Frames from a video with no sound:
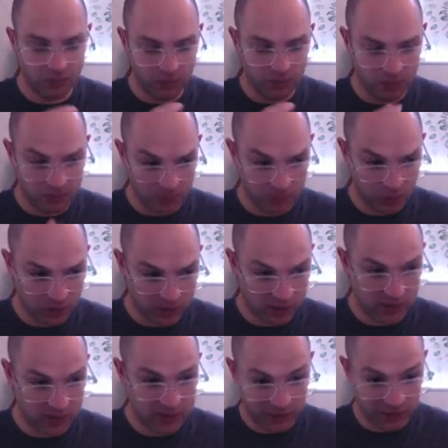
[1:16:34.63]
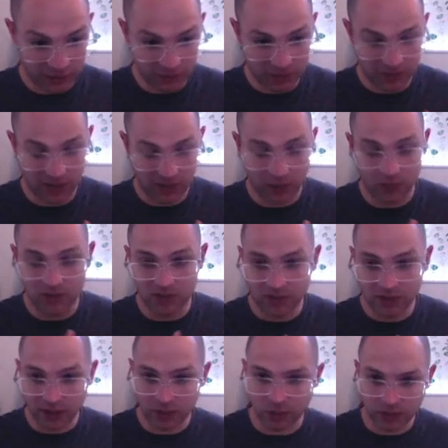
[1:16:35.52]
with Mordecai's help, that was
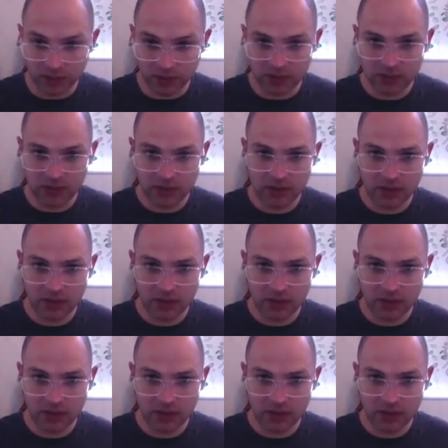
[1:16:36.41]
dealt with.